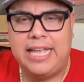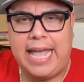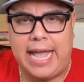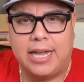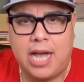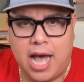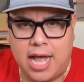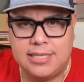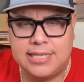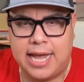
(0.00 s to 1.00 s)
at
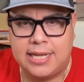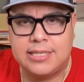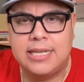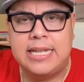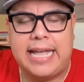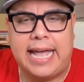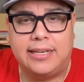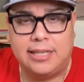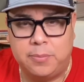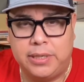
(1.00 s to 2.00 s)
contact at
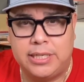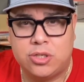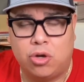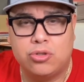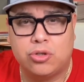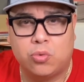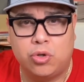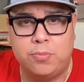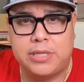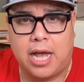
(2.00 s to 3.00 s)
limitless culture
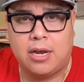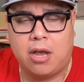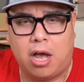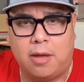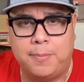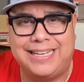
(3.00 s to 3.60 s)
group dot com.